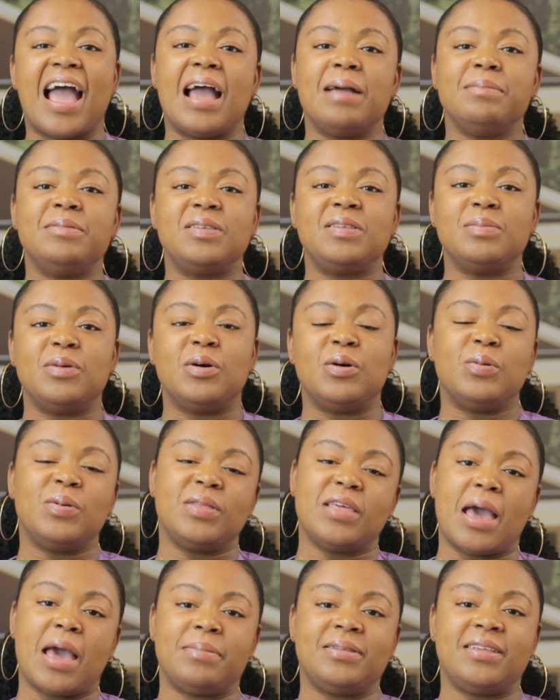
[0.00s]
I'm Simone with
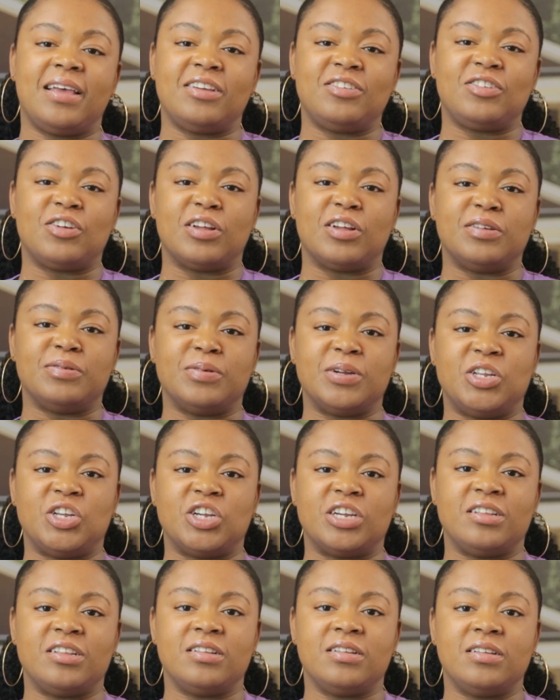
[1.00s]
Habitat Charlotte
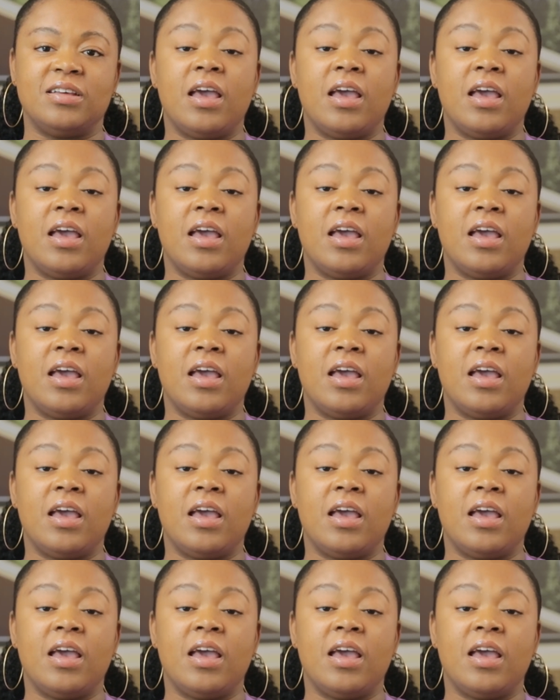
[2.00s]
Region.